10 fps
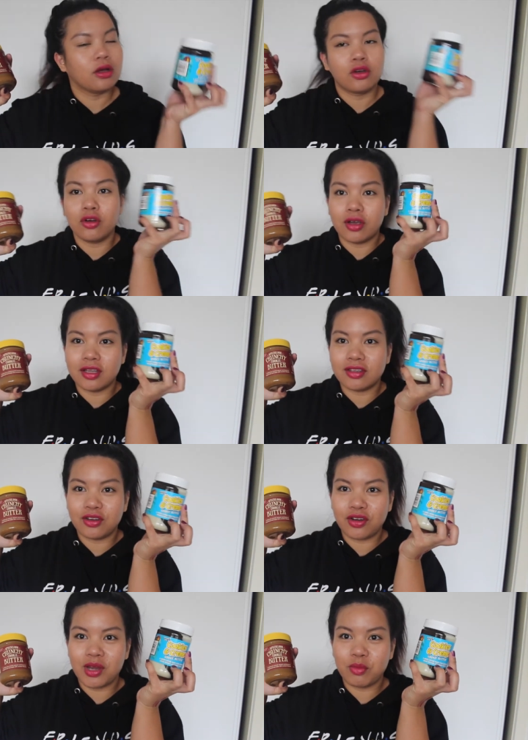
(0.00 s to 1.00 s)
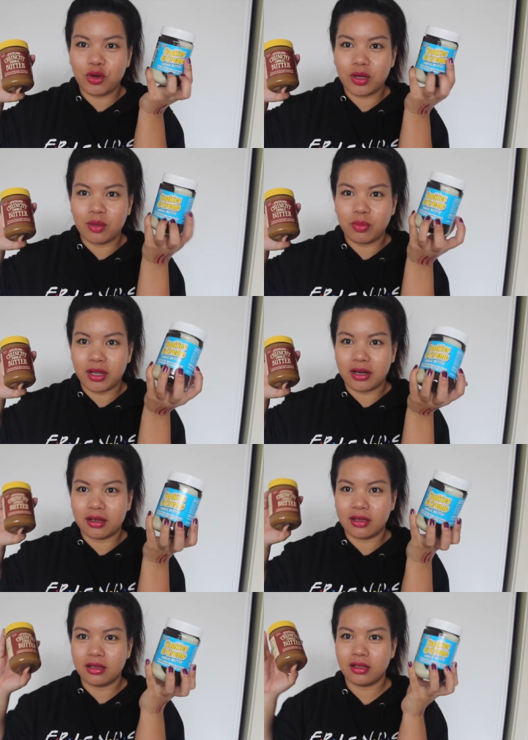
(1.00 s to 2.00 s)
cookies and cream cookie
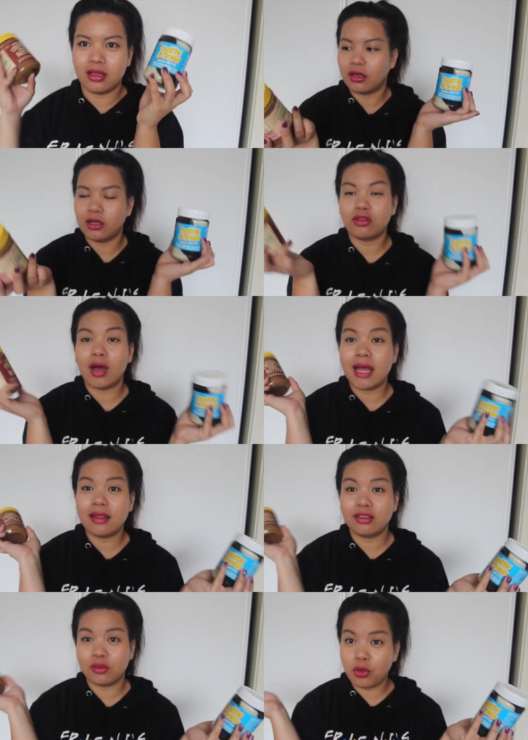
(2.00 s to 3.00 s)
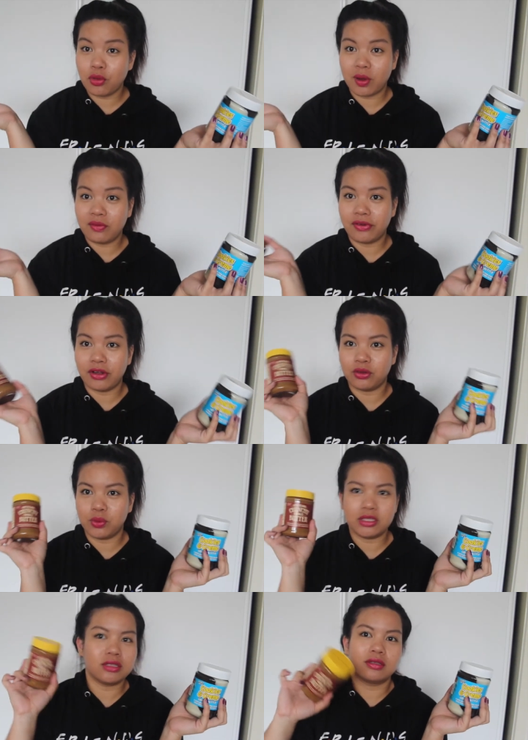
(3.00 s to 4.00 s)
butter. So I had the smooth one first,
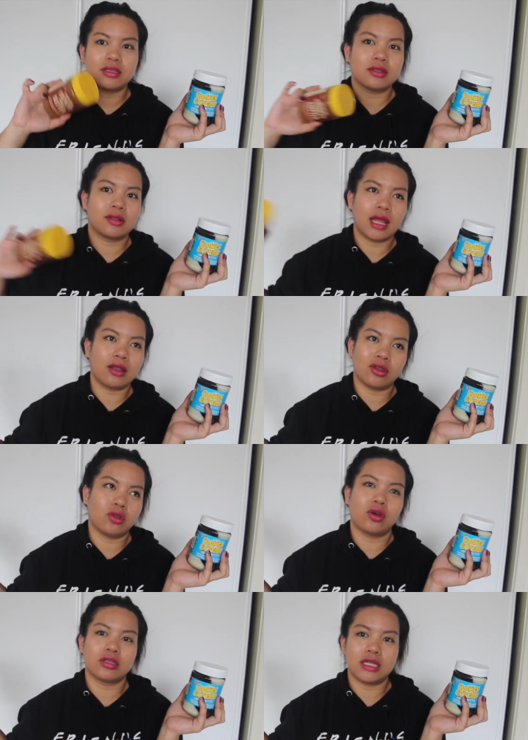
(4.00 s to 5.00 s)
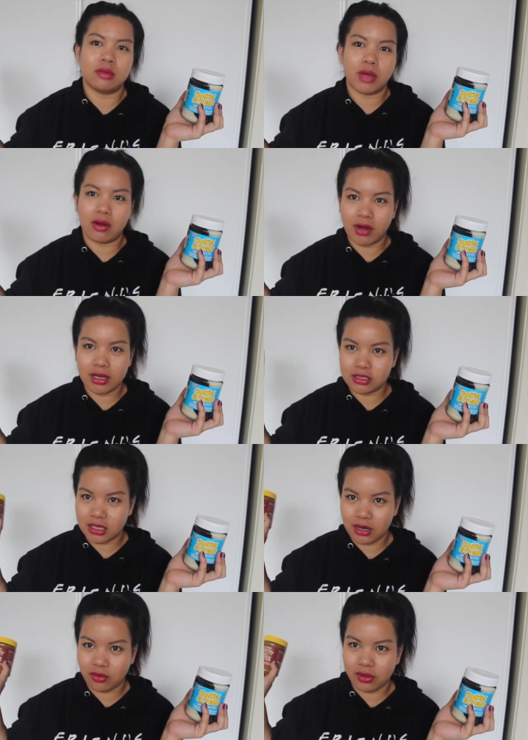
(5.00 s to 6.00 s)
which is just like not in my range
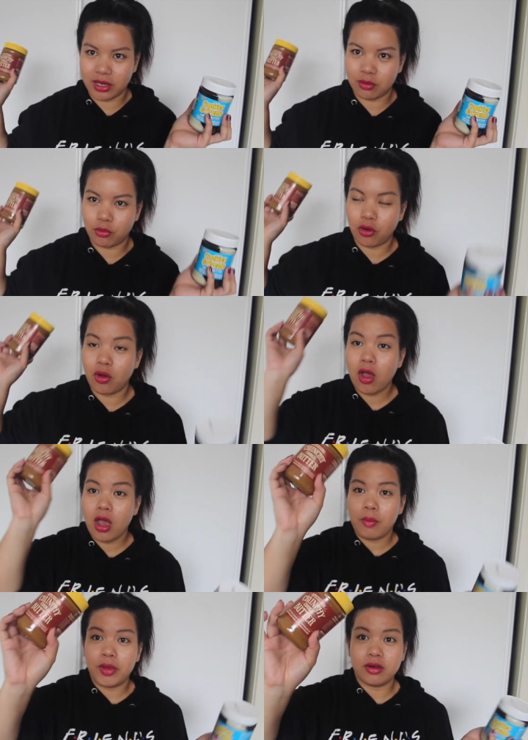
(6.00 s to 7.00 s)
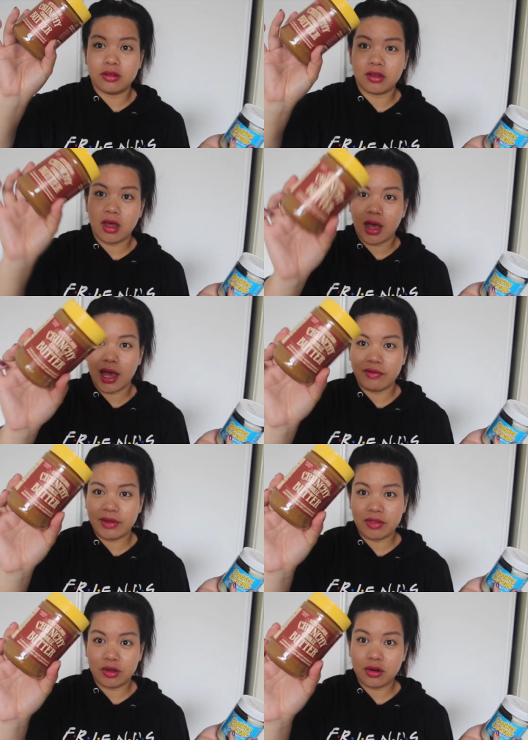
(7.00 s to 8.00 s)
at all anymore because I
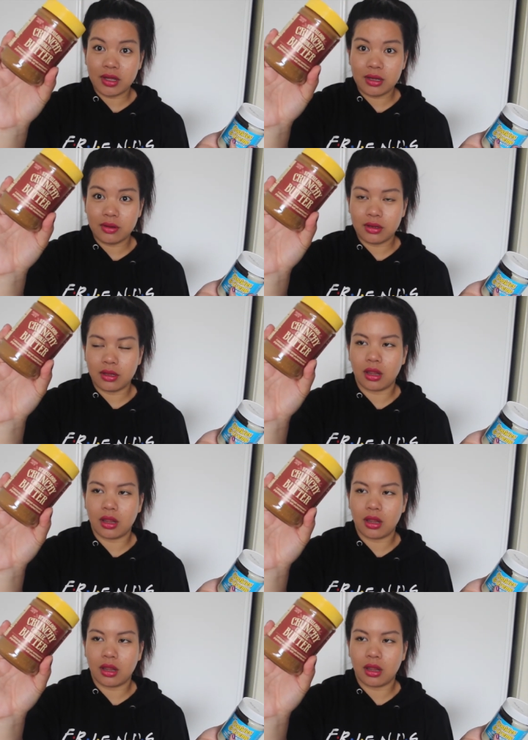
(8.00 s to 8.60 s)
found the cookie,